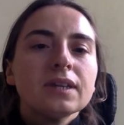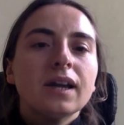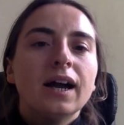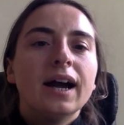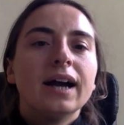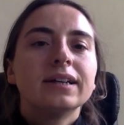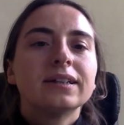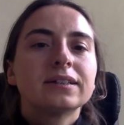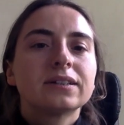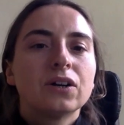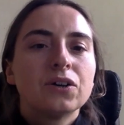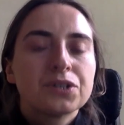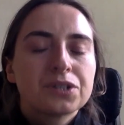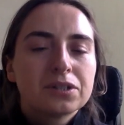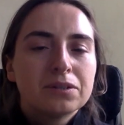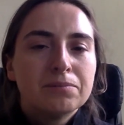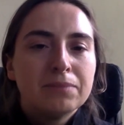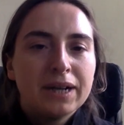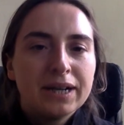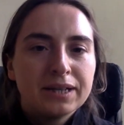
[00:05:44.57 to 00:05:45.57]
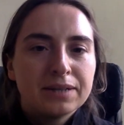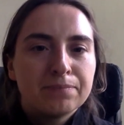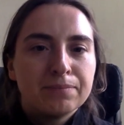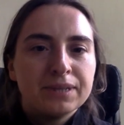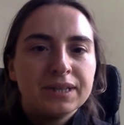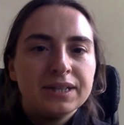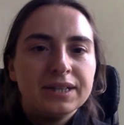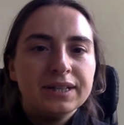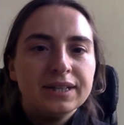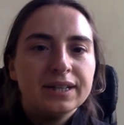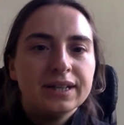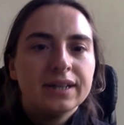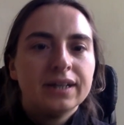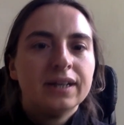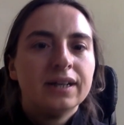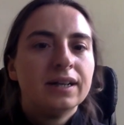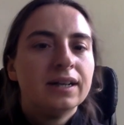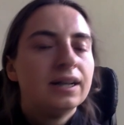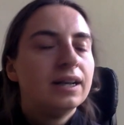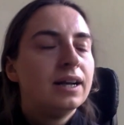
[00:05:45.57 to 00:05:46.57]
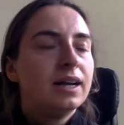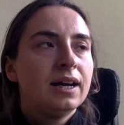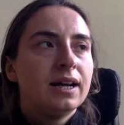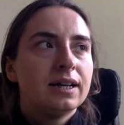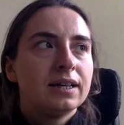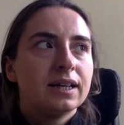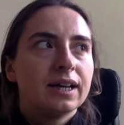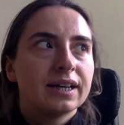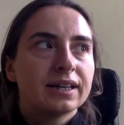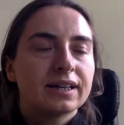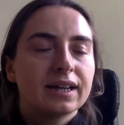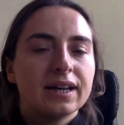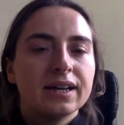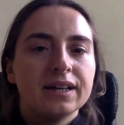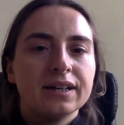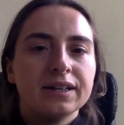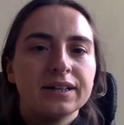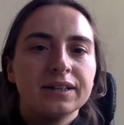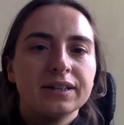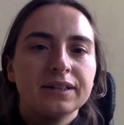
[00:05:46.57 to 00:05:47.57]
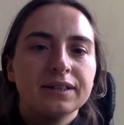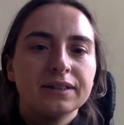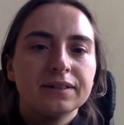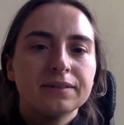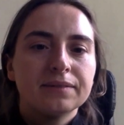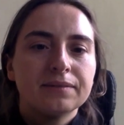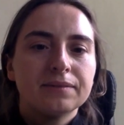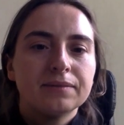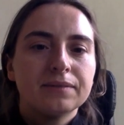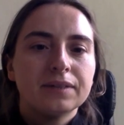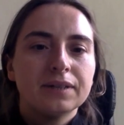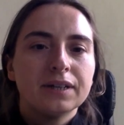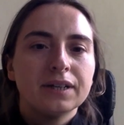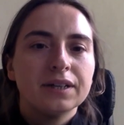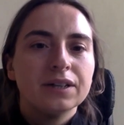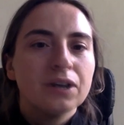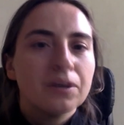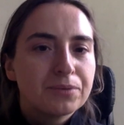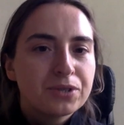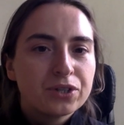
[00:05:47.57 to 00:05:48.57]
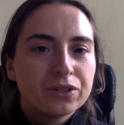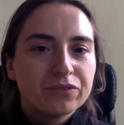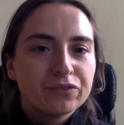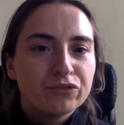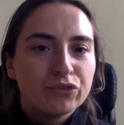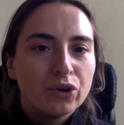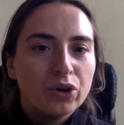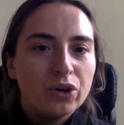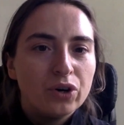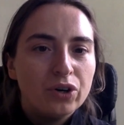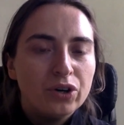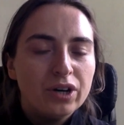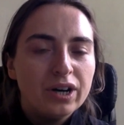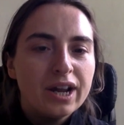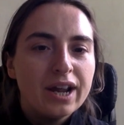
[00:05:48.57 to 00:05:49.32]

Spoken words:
And it also might be like an option for